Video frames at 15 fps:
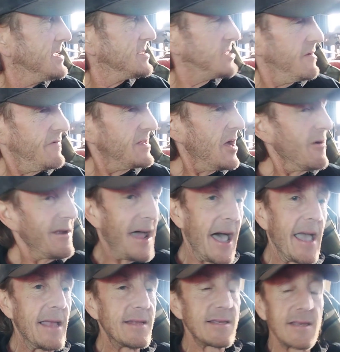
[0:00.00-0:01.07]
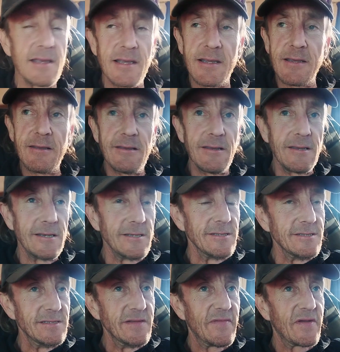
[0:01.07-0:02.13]
So if you don't hate,
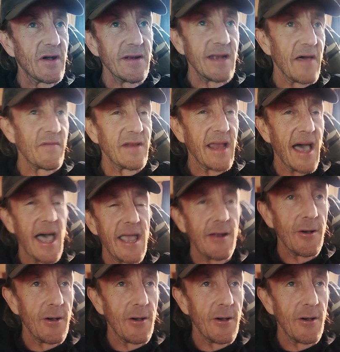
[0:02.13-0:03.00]
if you've got nothing to hate